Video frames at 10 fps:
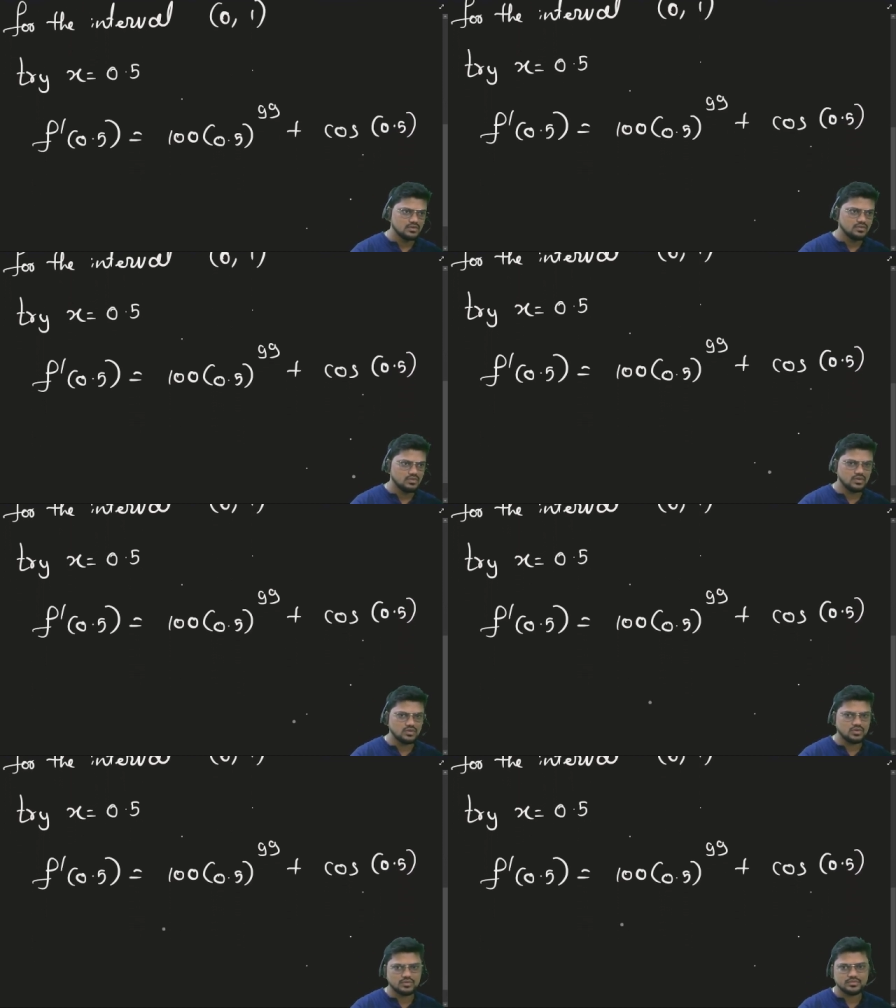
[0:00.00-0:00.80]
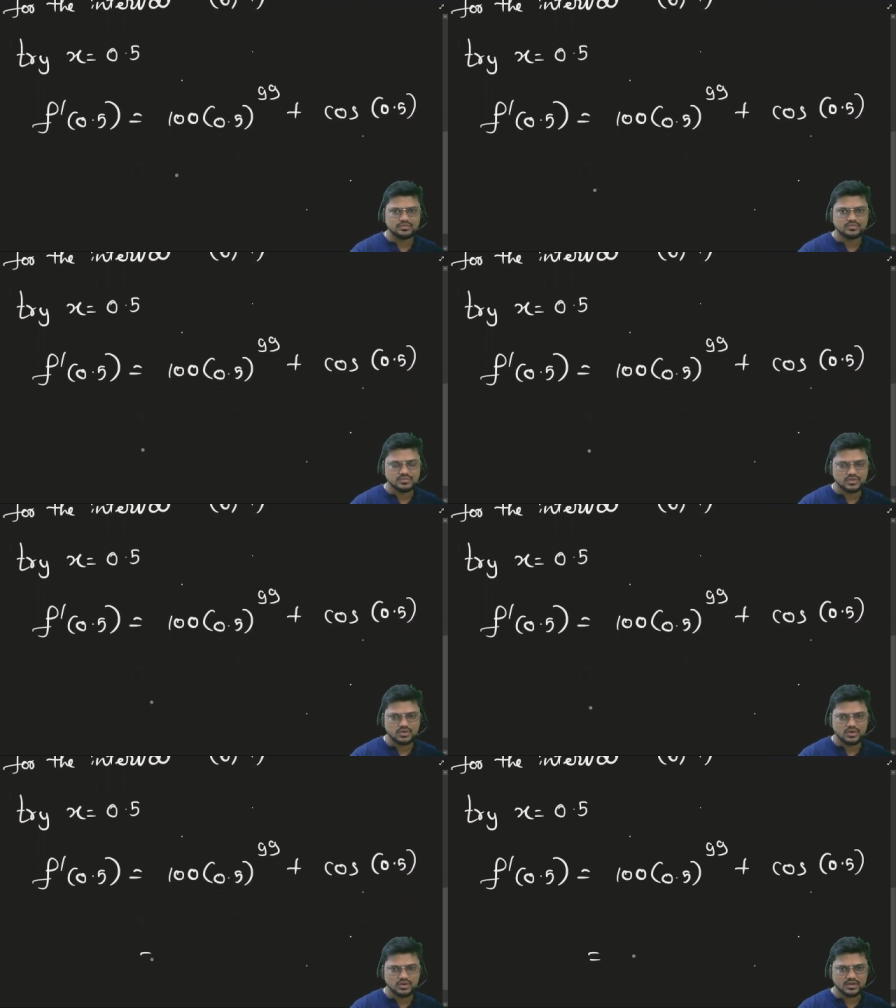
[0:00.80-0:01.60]
We don't know.
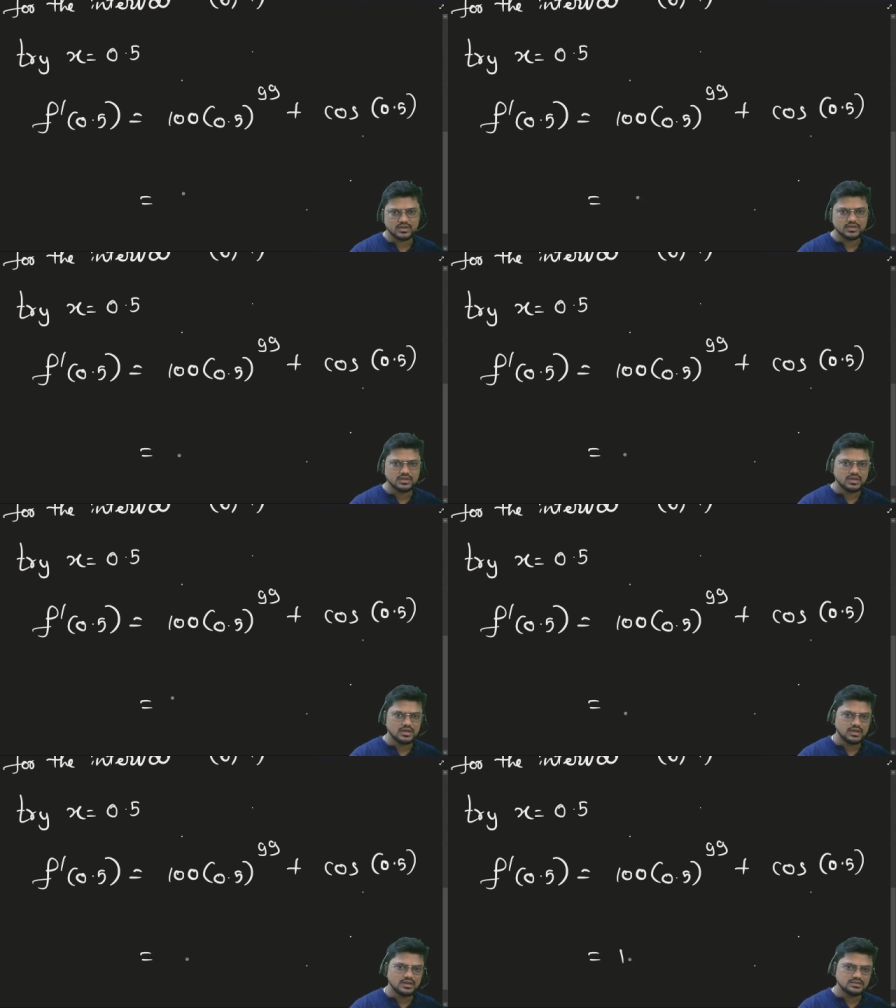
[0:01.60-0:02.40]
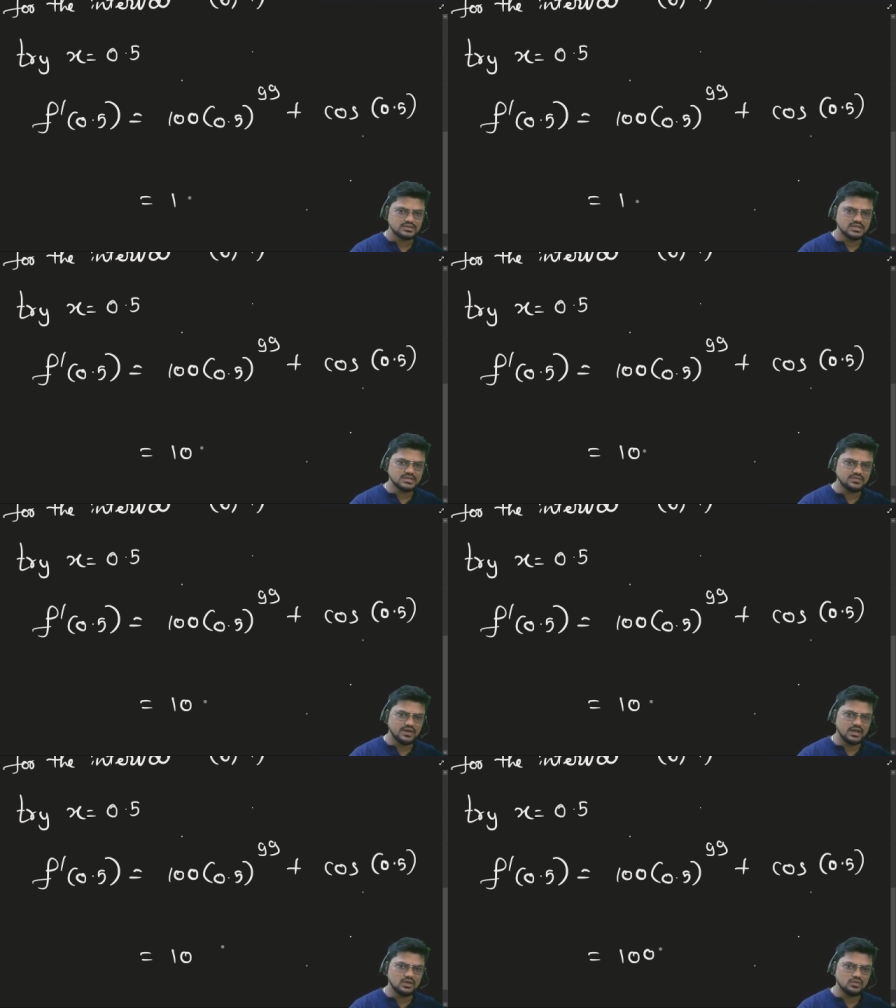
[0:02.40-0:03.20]
Okay, this
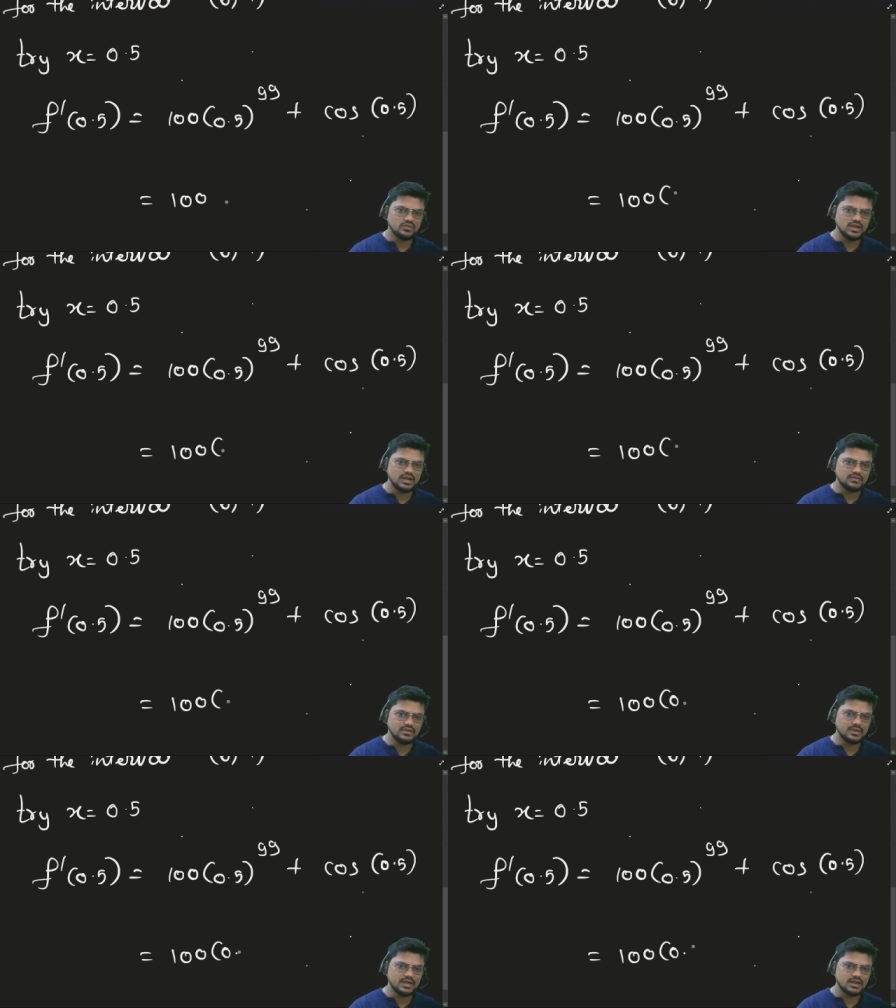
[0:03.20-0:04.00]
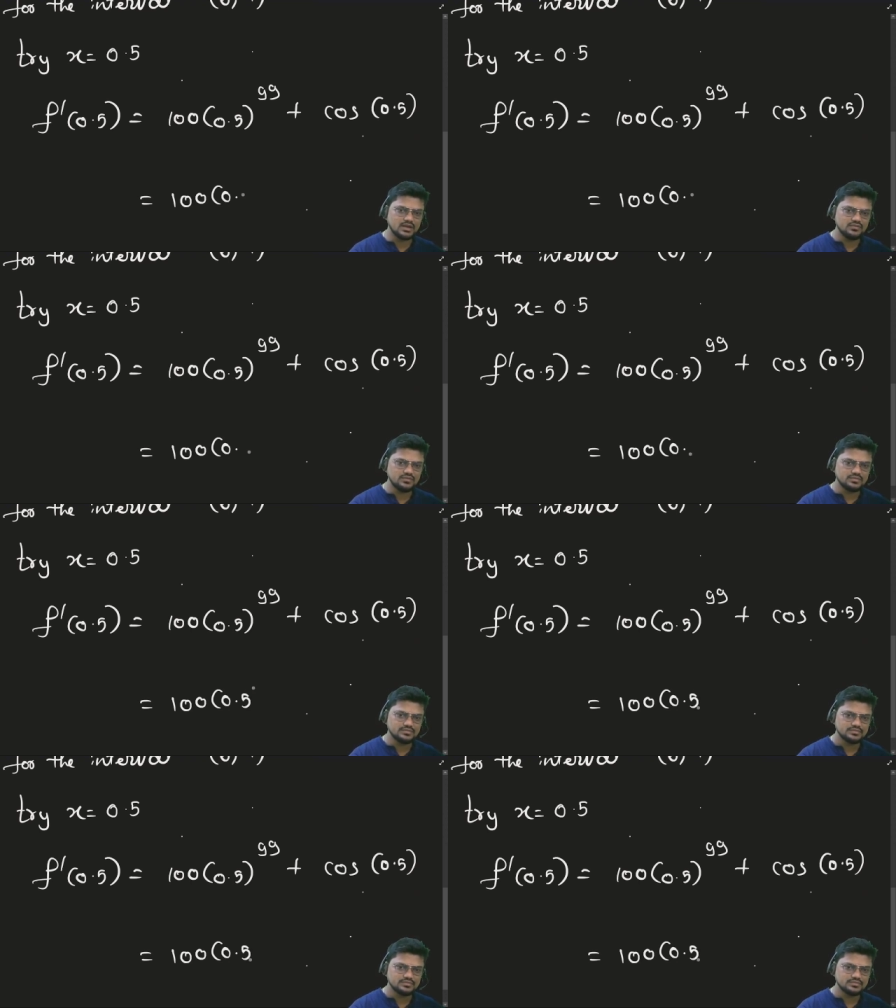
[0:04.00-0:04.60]
value will never be negative.